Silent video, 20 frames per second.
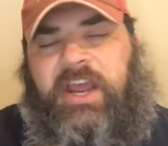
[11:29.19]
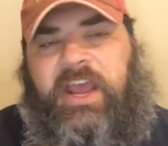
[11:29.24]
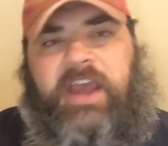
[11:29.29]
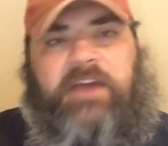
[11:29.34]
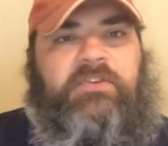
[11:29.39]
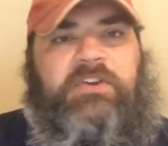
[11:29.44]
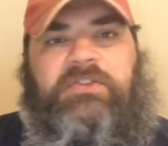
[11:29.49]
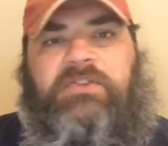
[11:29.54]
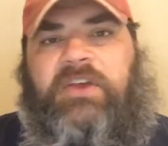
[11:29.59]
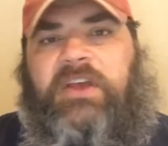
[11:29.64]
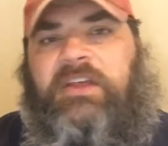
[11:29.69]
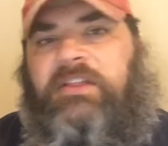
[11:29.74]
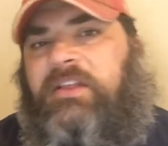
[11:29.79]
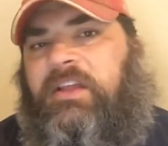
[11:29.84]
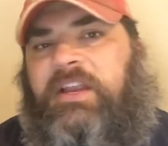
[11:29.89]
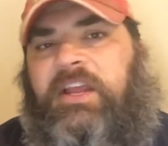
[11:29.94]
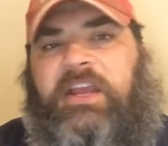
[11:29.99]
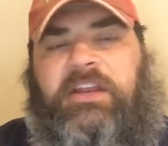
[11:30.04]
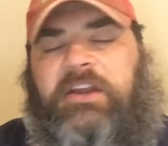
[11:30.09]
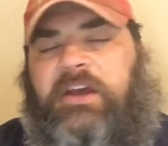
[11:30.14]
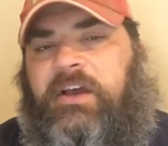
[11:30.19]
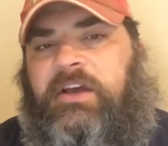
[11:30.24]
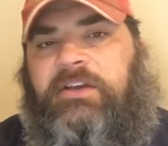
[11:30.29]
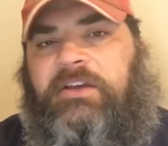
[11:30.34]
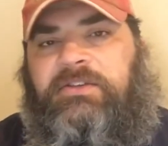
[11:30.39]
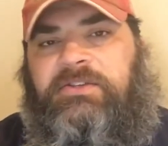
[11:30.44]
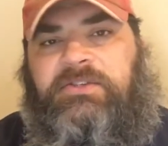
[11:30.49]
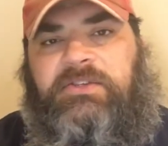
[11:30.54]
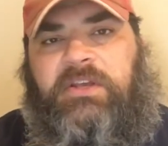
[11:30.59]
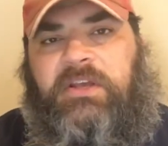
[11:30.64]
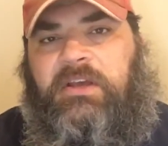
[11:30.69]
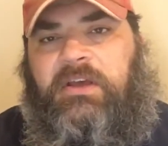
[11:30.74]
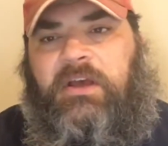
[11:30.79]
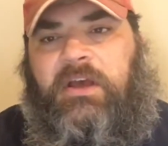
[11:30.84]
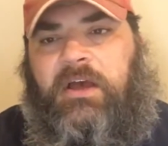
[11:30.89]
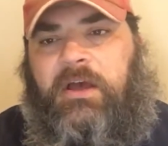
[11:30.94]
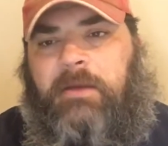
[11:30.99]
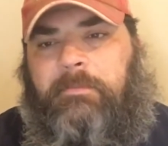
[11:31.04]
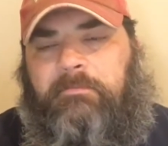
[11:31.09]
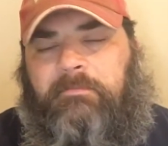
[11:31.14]
everything that he does
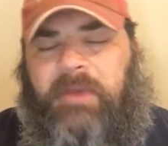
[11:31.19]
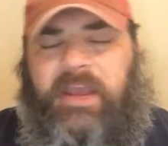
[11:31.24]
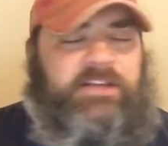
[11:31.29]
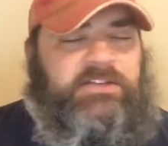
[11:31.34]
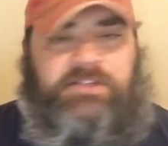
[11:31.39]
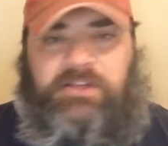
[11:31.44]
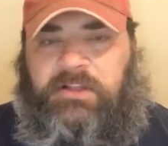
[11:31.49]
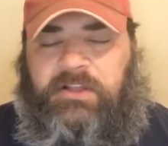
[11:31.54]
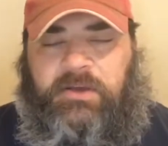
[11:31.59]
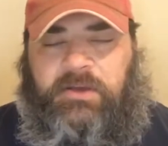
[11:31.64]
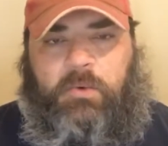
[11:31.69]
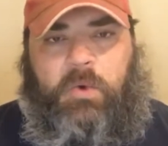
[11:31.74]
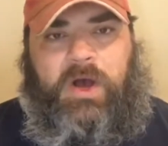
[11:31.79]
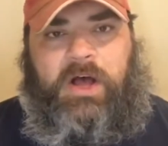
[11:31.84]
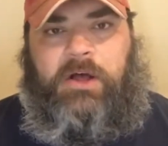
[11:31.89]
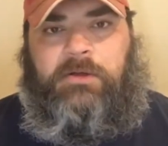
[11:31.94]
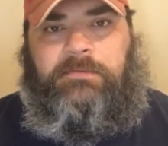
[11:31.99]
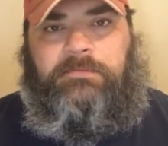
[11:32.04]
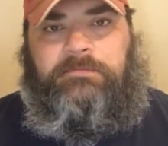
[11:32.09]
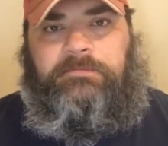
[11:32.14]
amazingly well.